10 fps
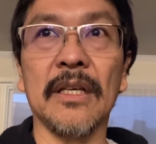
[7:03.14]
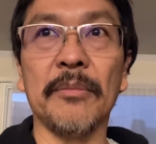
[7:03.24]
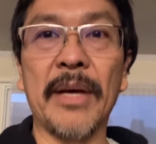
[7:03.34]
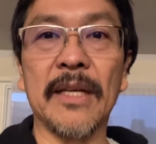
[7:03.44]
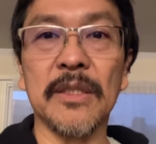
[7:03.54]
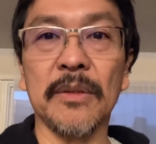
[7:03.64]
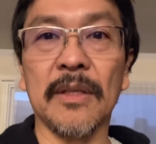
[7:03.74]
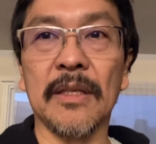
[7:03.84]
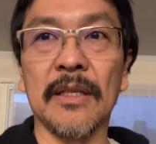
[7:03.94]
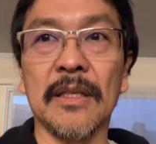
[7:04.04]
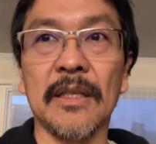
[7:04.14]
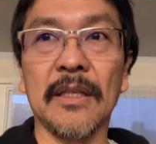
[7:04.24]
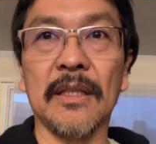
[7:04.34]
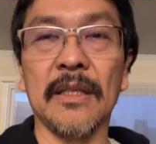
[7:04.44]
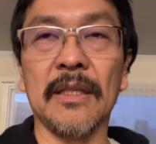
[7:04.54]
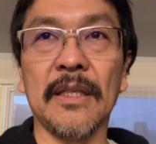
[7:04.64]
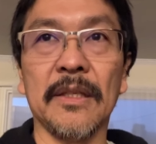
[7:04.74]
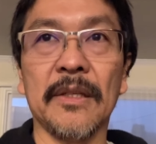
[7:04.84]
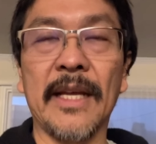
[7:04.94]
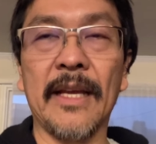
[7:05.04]
passed the
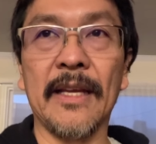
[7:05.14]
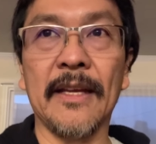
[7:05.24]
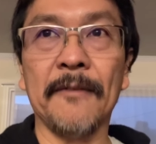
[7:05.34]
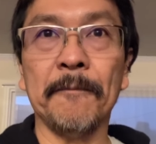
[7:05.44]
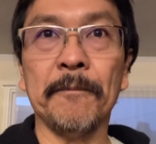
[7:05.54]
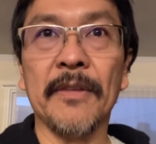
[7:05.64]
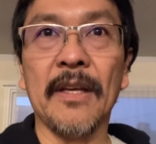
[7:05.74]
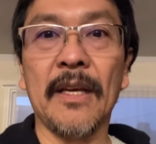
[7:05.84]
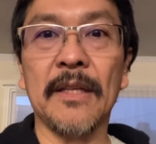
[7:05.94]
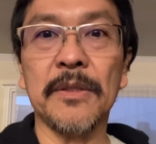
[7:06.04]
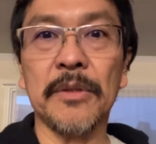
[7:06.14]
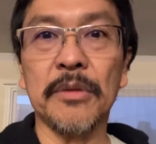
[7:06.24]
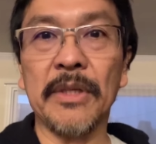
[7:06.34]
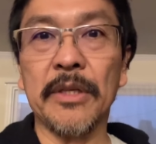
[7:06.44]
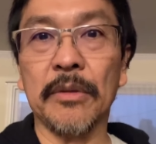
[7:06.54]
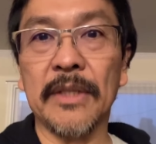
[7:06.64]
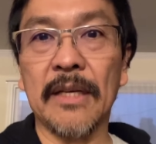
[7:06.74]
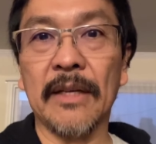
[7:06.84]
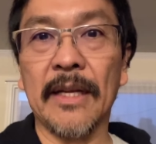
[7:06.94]
other day, and so it's really going down.